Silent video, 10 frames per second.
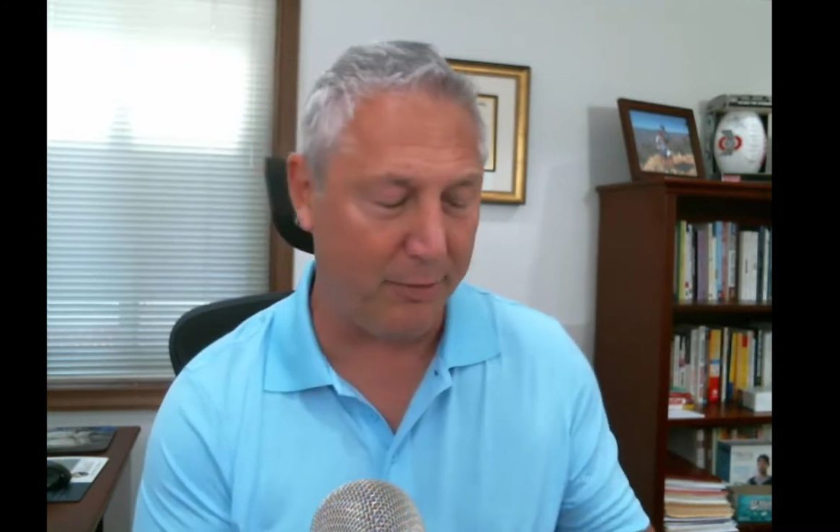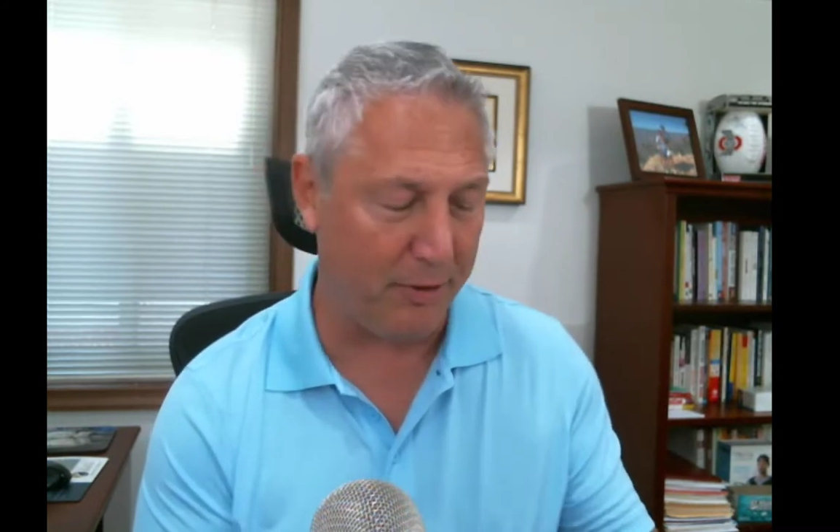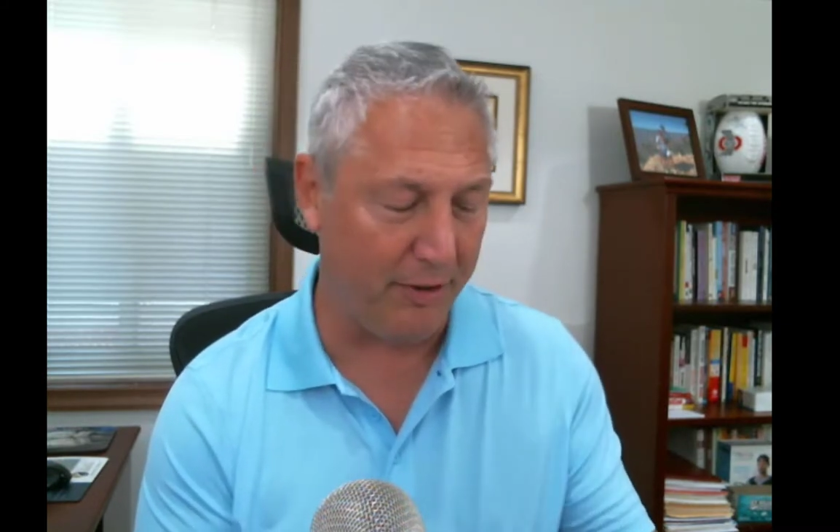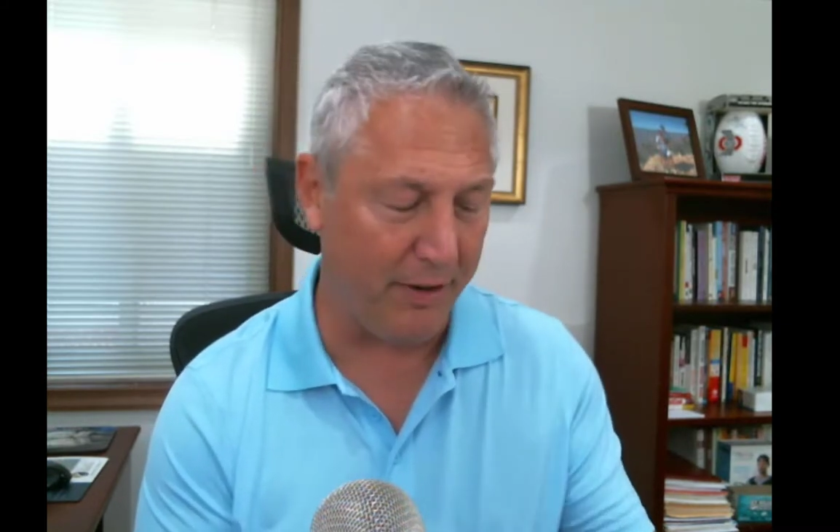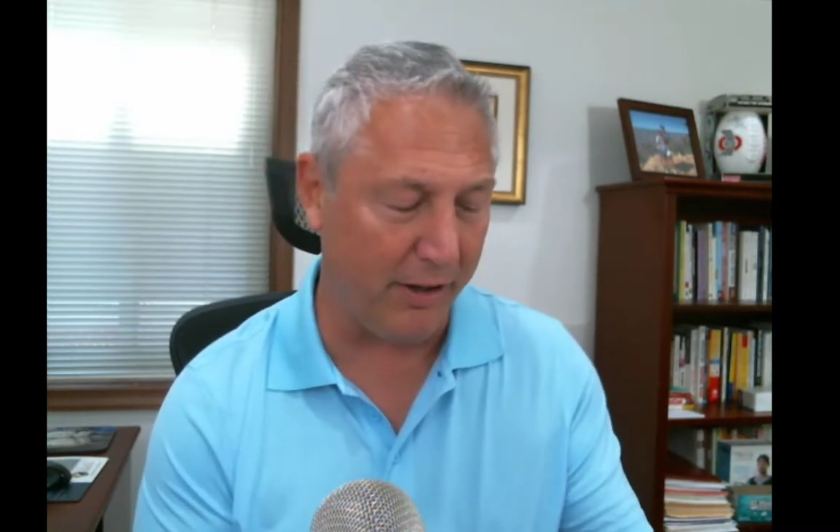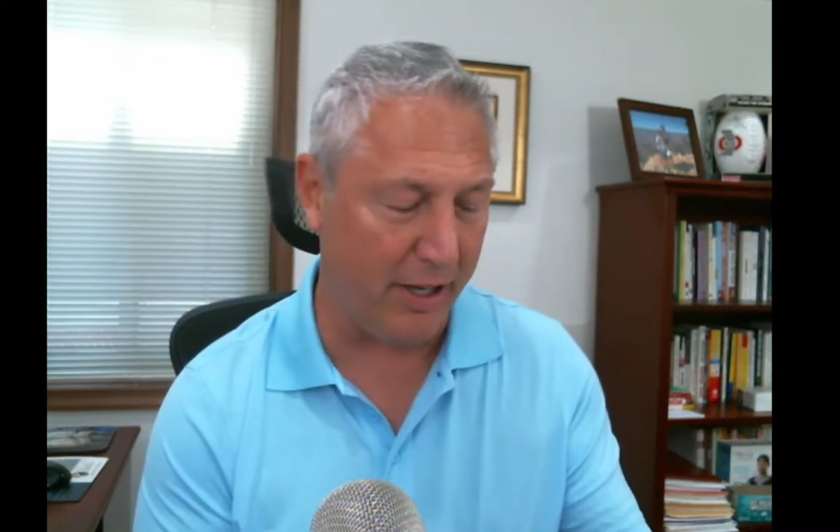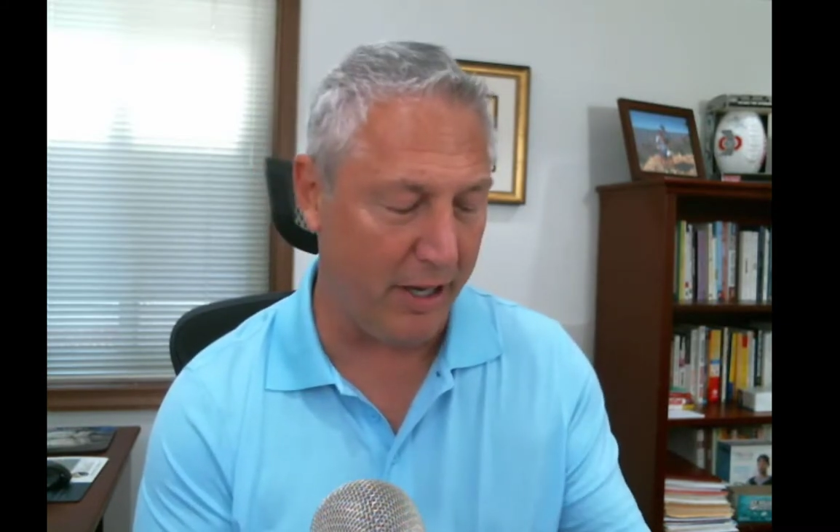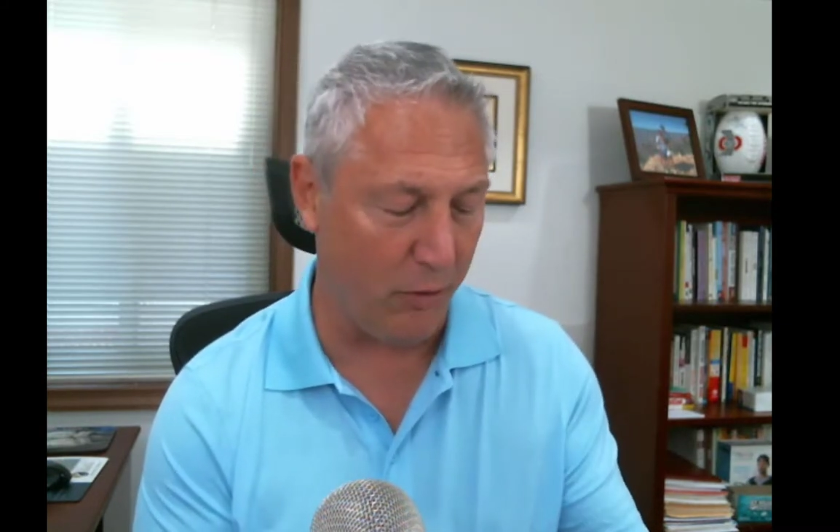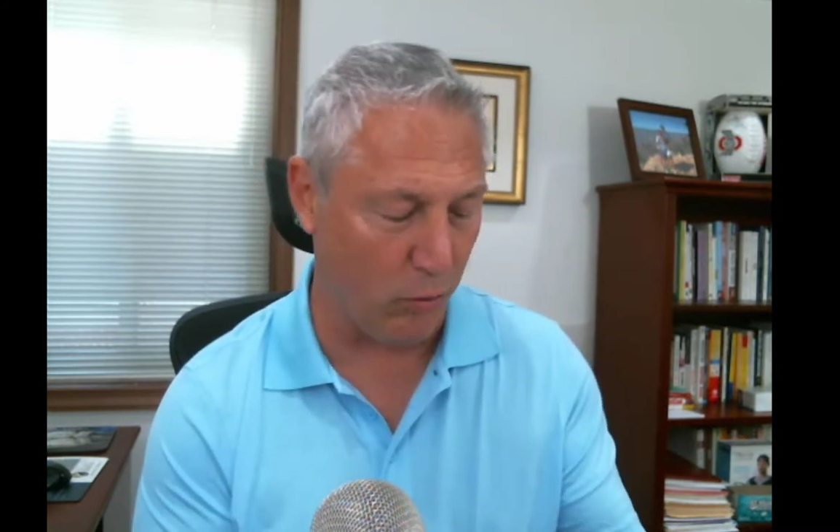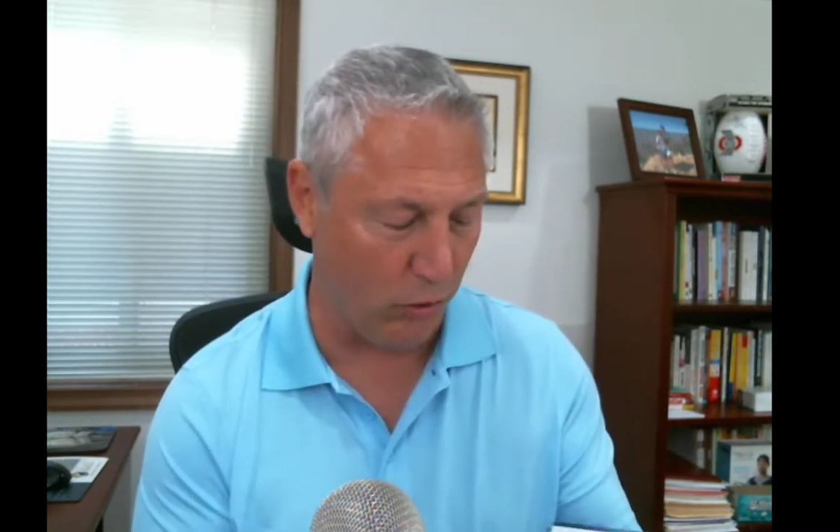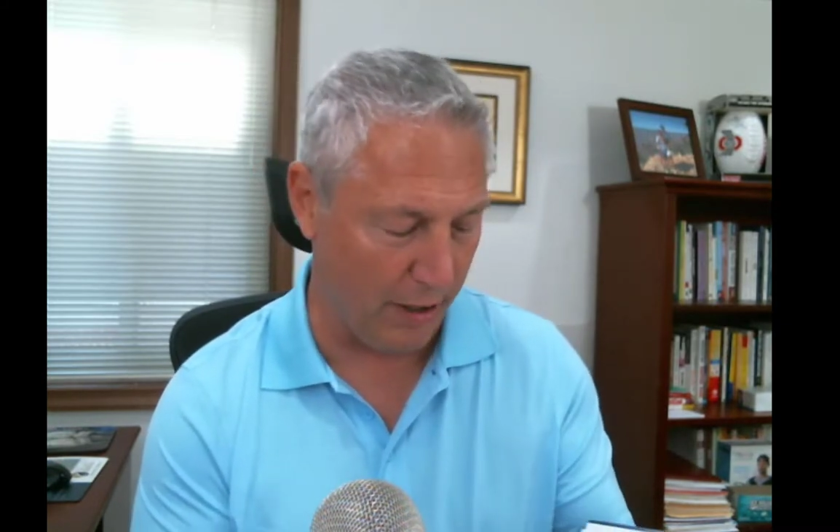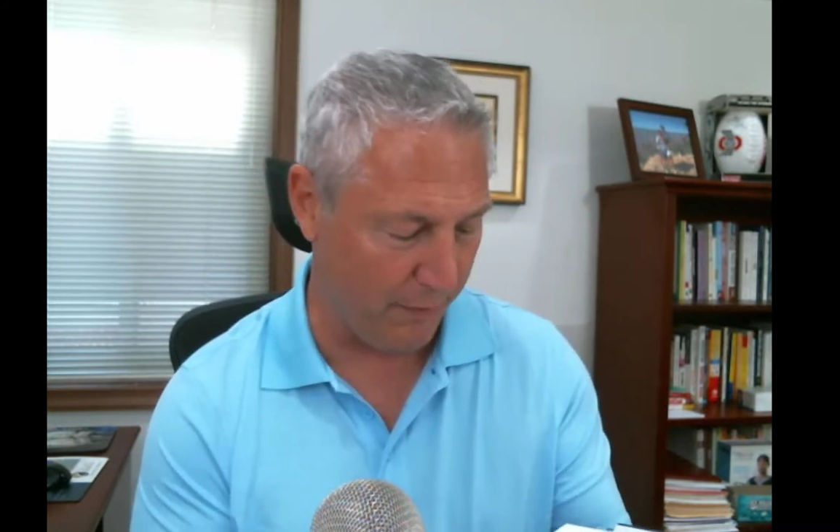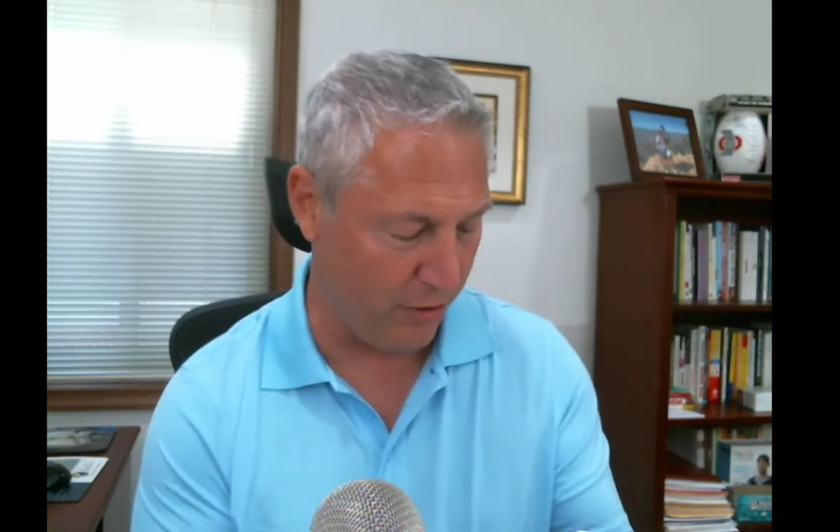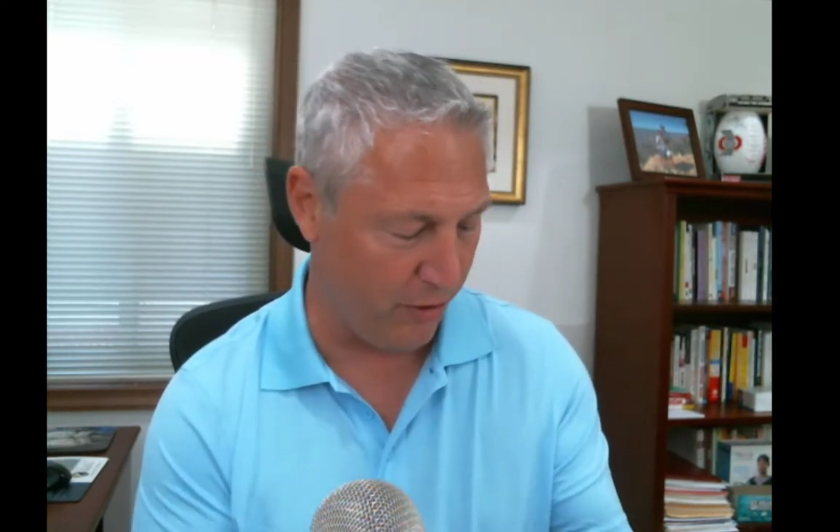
specifically, rule number